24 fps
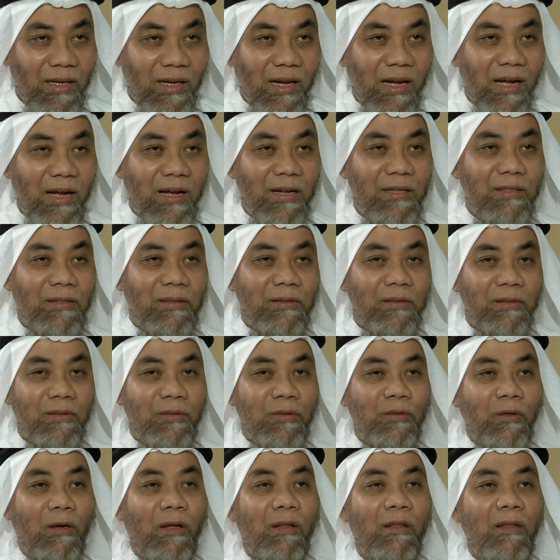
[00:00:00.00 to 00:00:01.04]
And
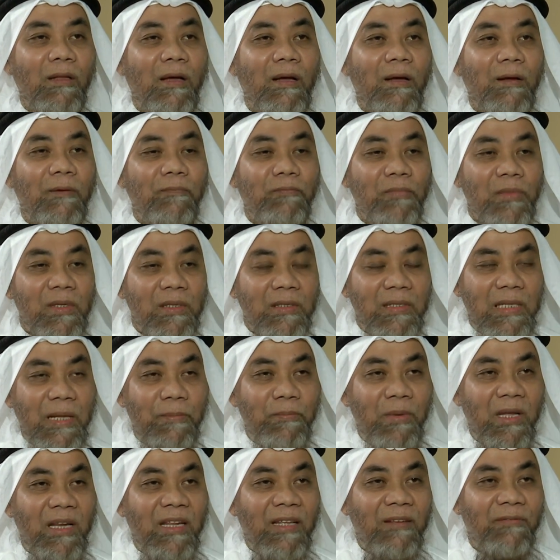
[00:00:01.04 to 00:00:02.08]
to Allah, the
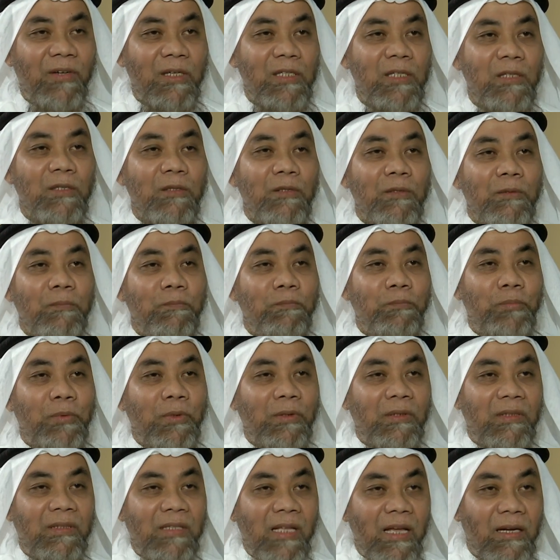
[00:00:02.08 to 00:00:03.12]
believers
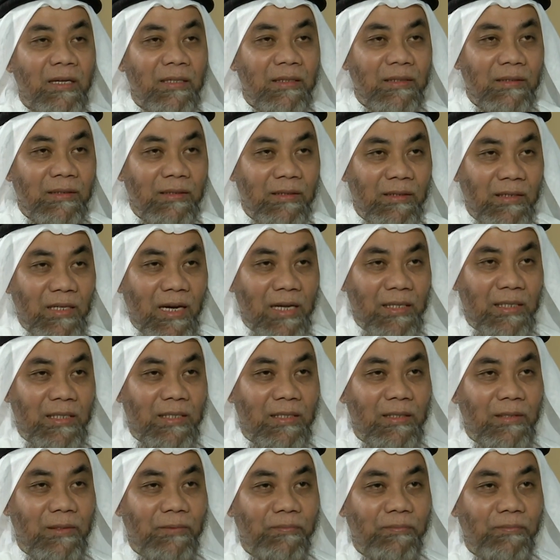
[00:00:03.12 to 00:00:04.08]
put their trust.